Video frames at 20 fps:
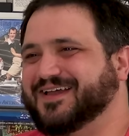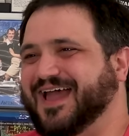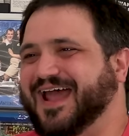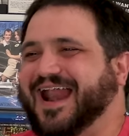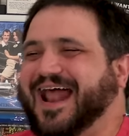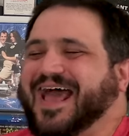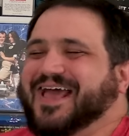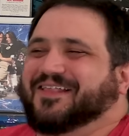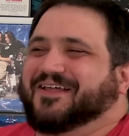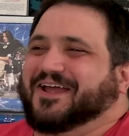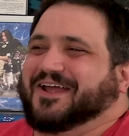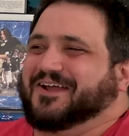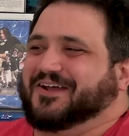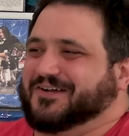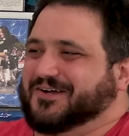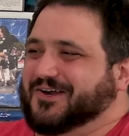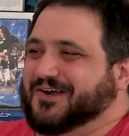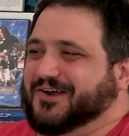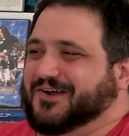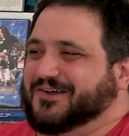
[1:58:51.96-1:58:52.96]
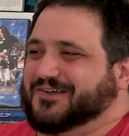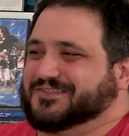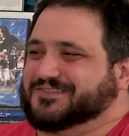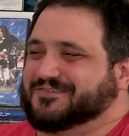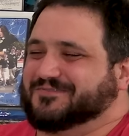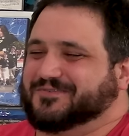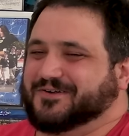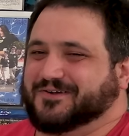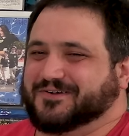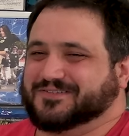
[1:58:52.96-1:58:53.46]
and I like girls.
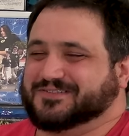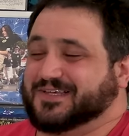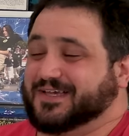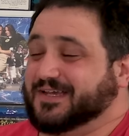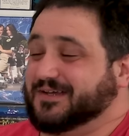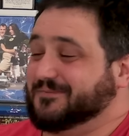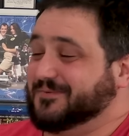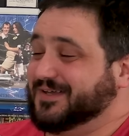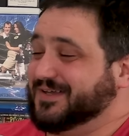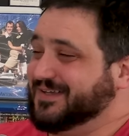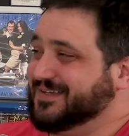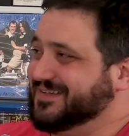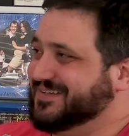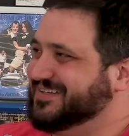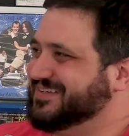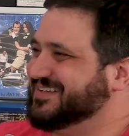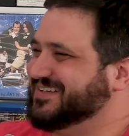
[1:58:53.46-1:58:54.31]
And Frodo's like, what?